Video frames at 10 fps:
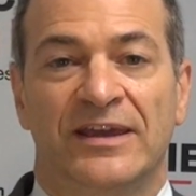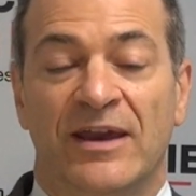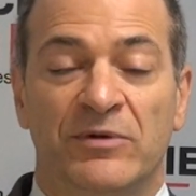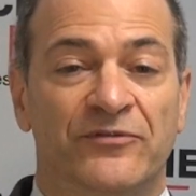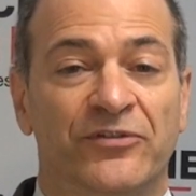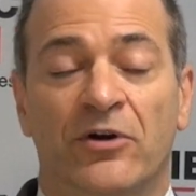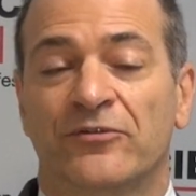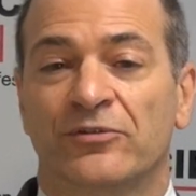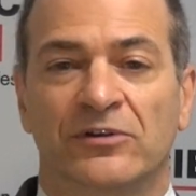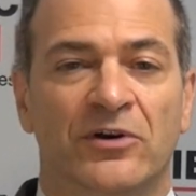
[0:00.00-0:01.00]
And we've
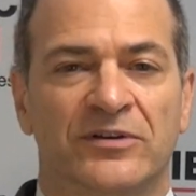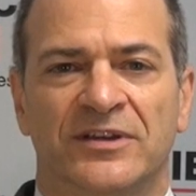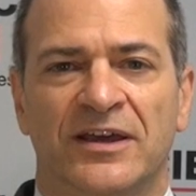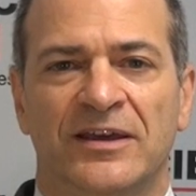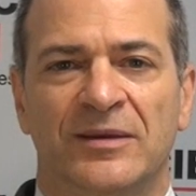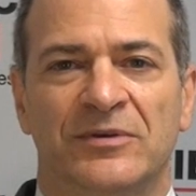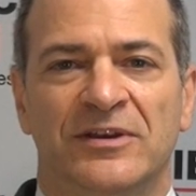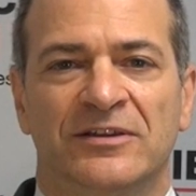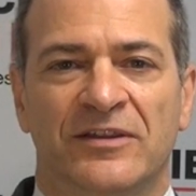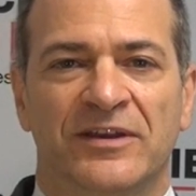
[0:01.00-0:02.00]
thought for a long time
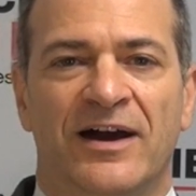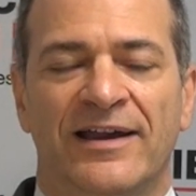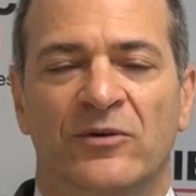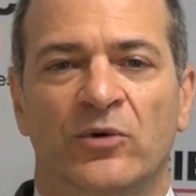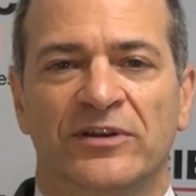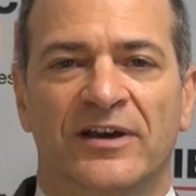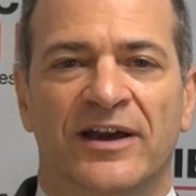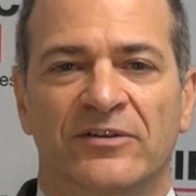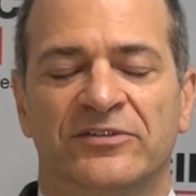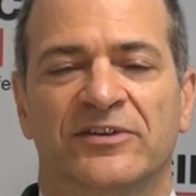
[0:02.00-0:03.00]
that the IL-1
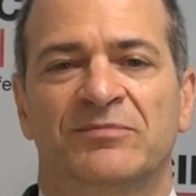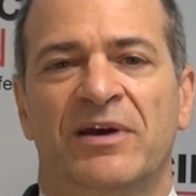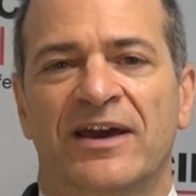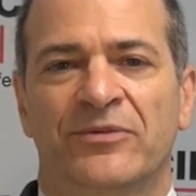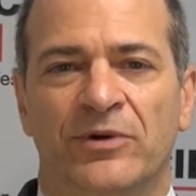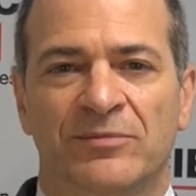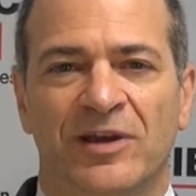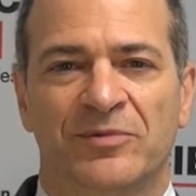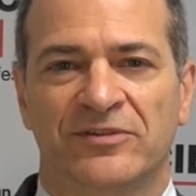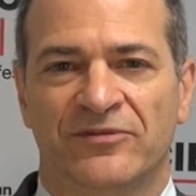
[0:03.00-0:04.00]
to IL-6 pathway
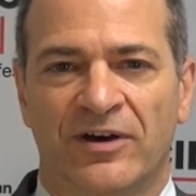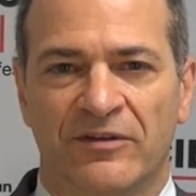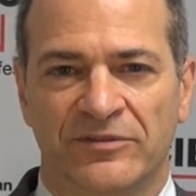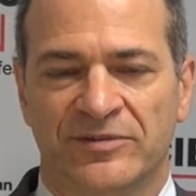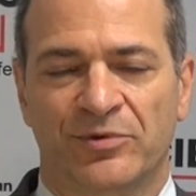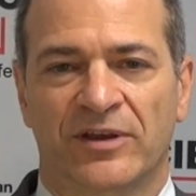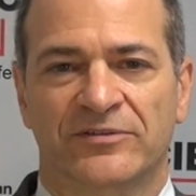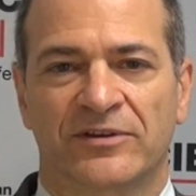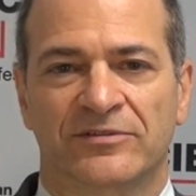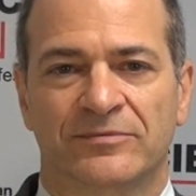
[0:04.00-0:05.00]
might be involved in this
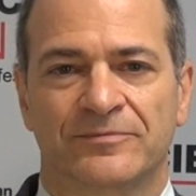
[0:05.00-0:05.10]
process.